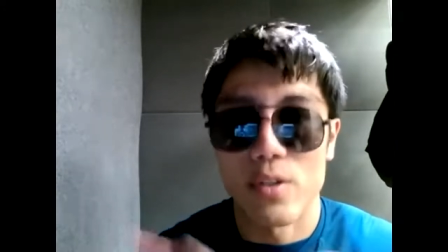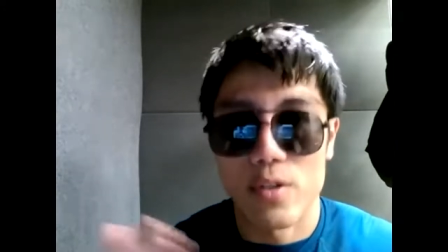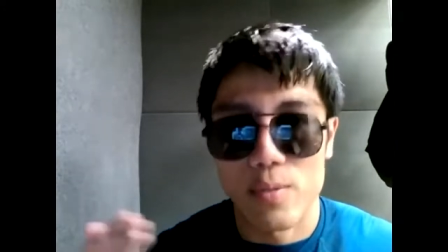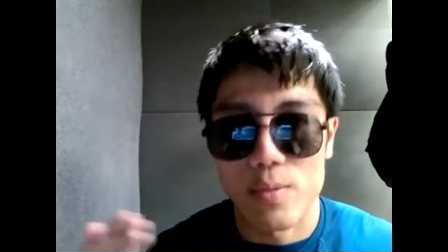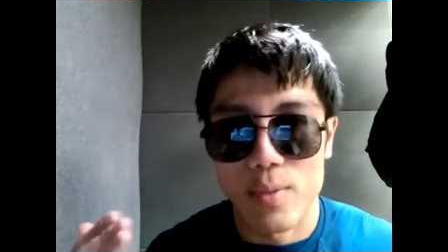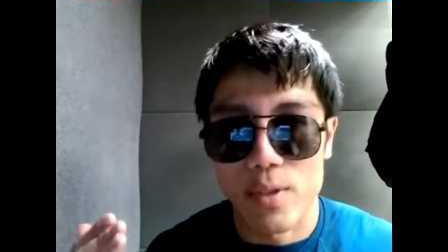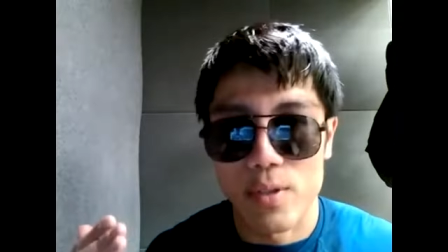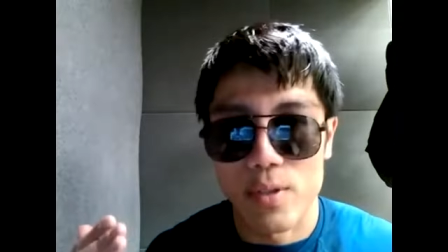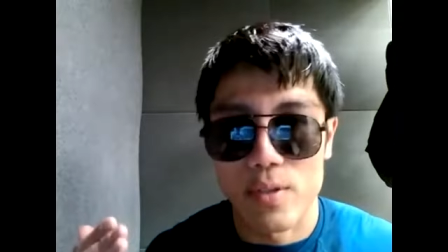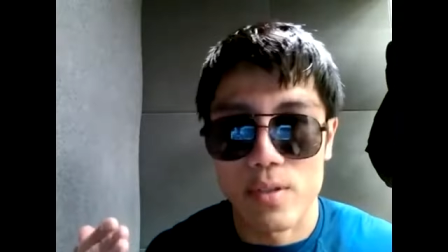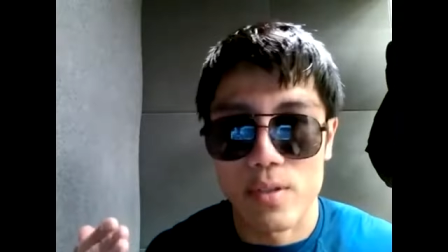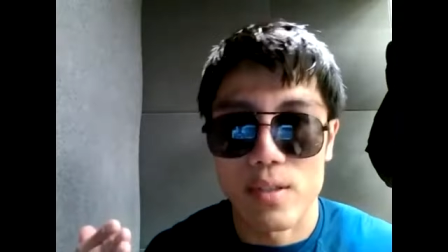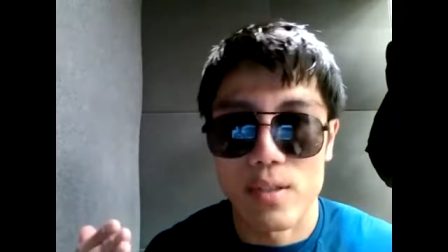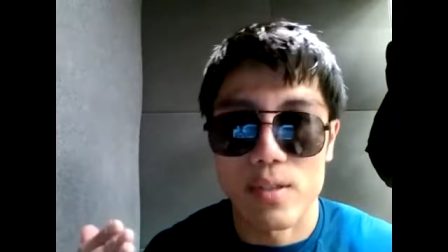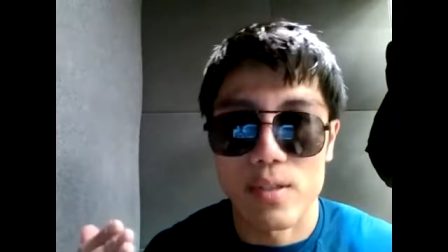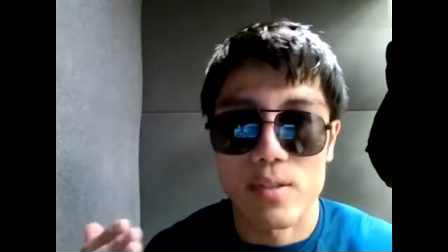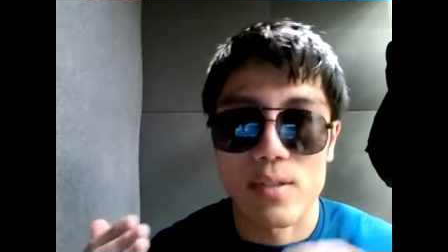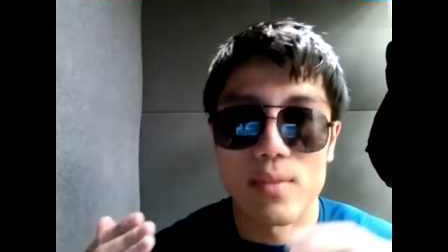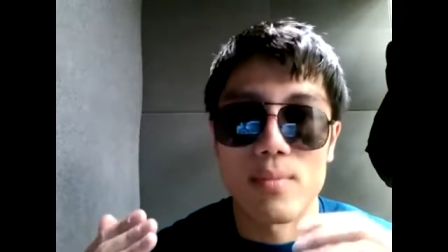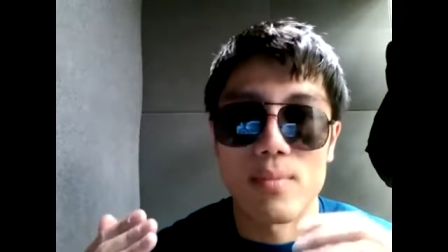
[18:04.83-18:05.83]

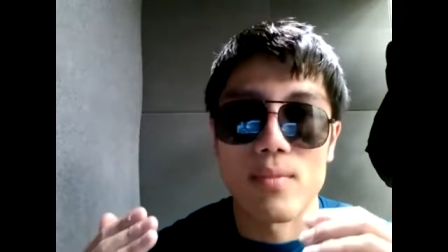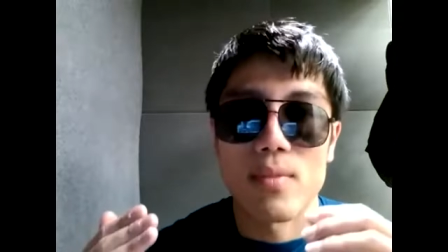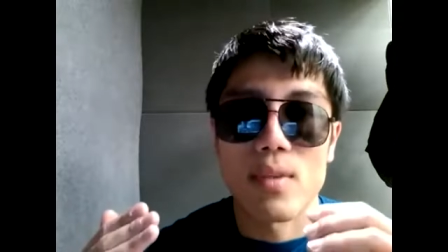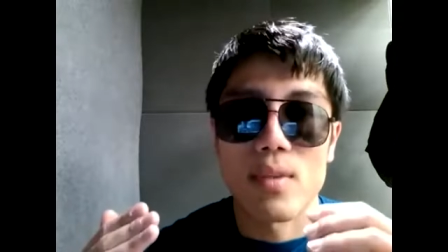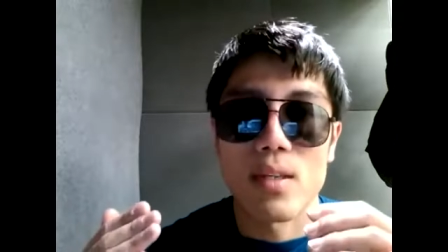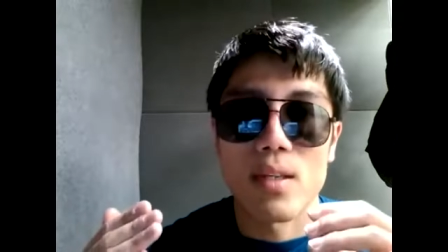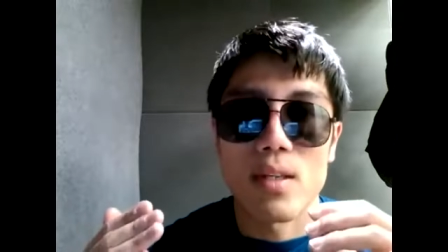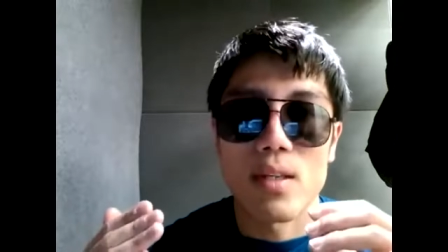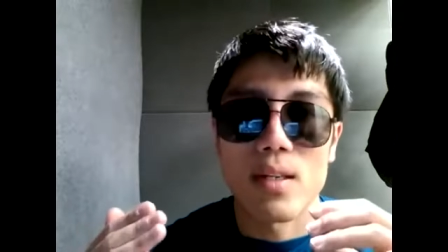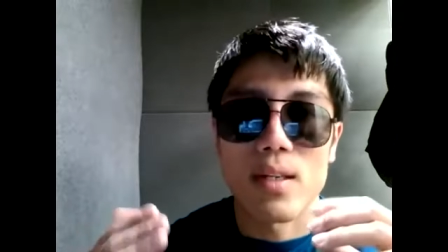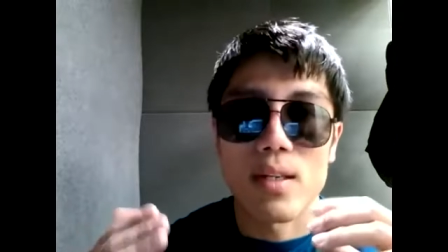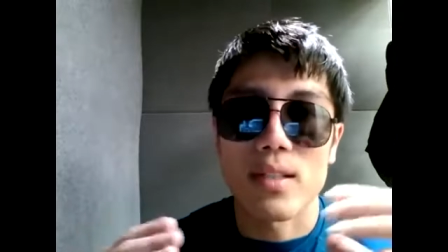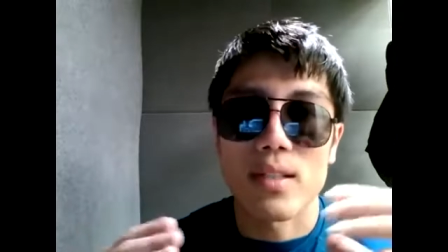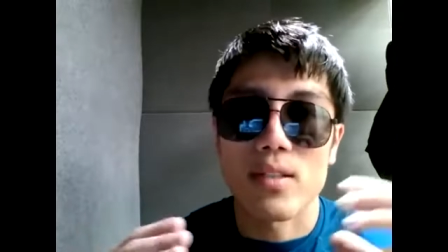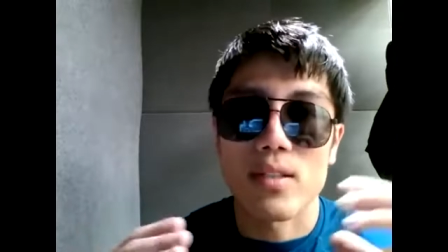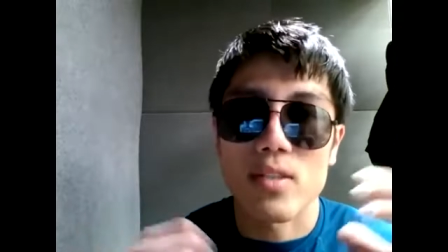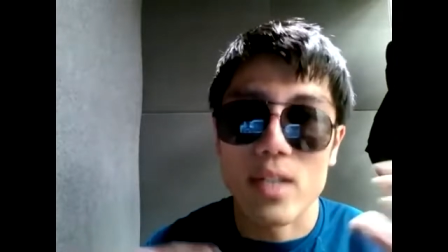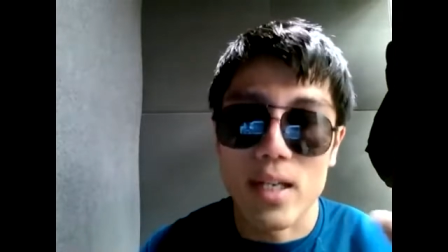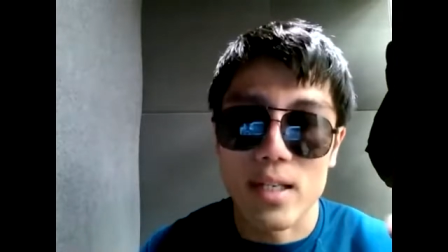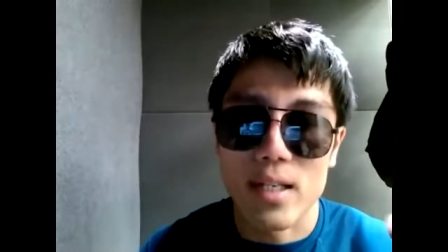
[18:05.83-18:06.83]
conspiracies,
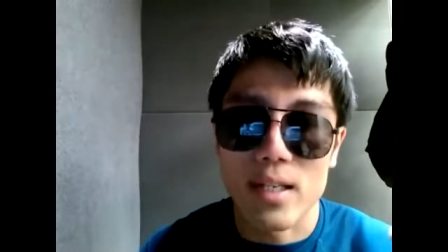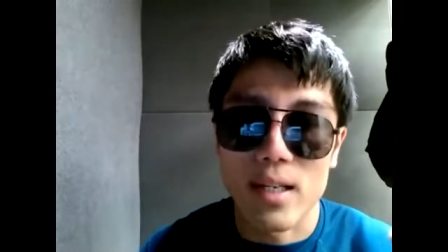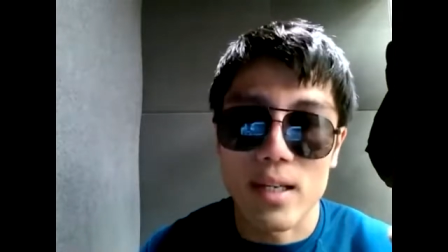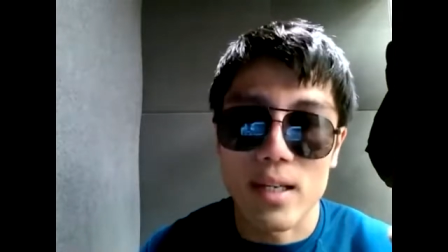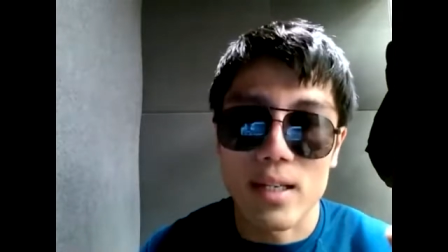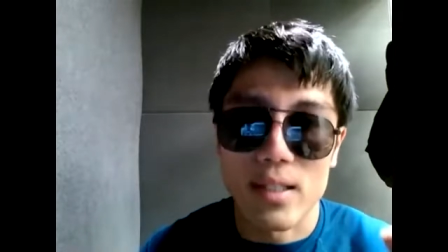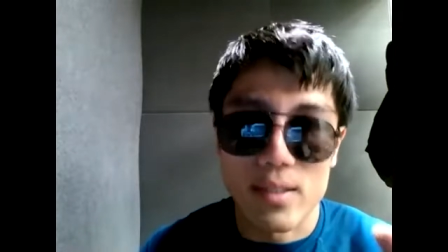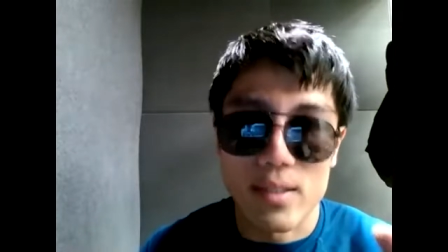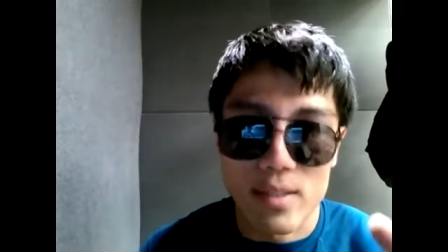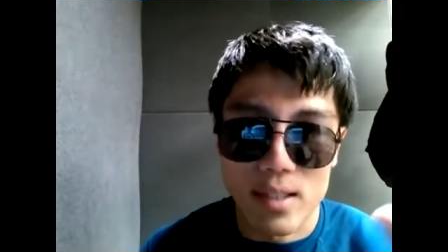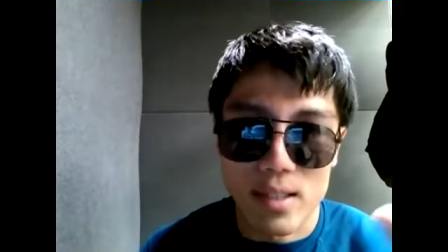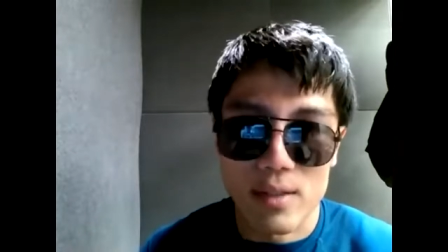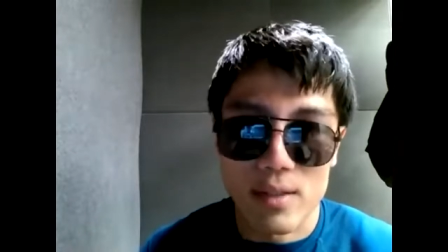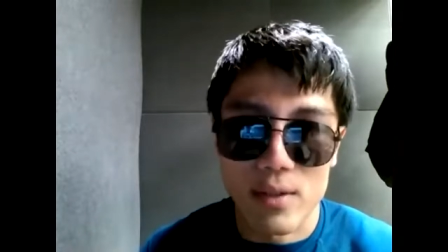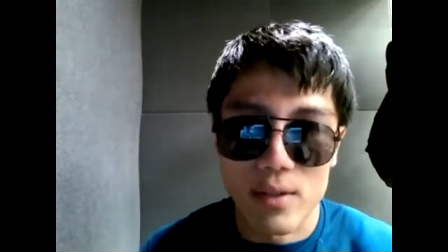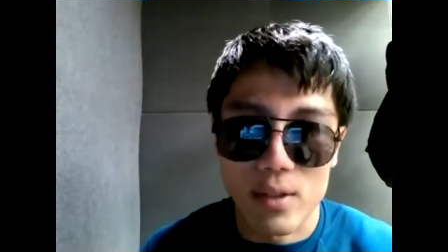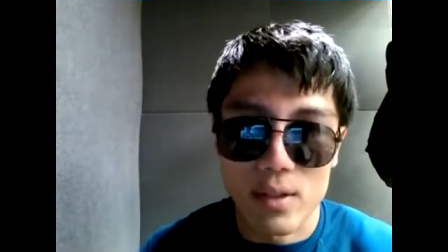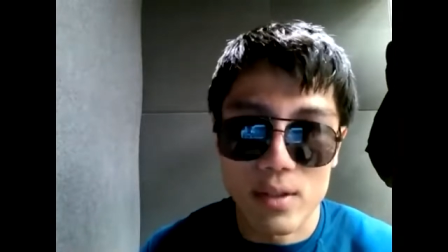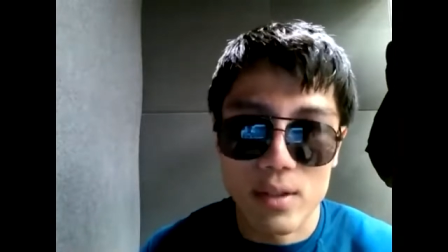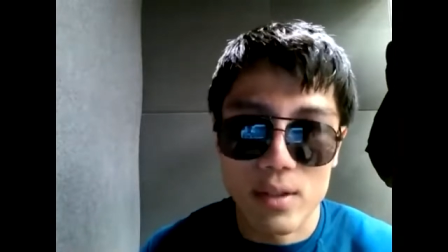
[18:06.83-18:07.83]
that China is
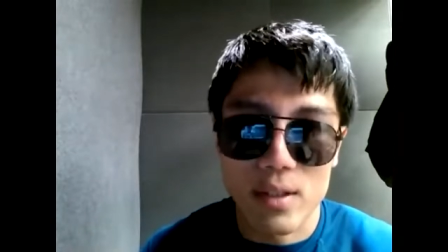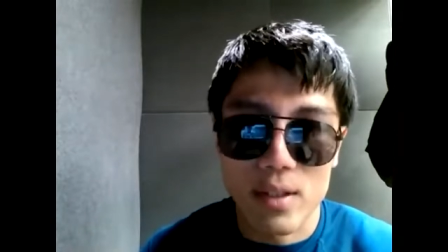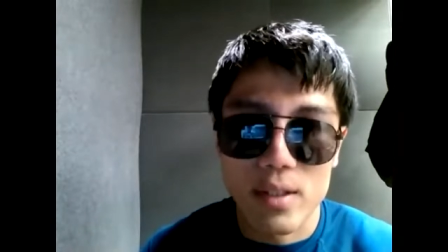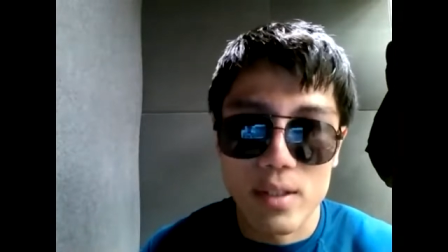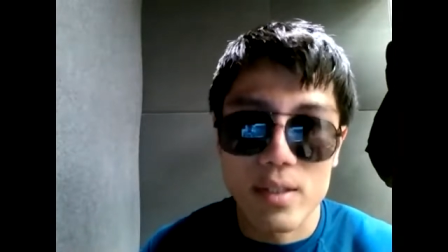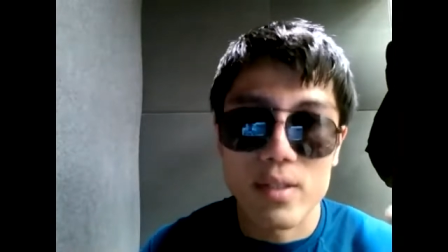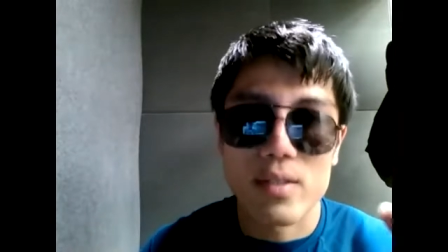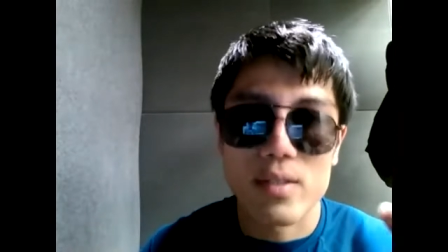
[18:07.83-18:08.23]
evil,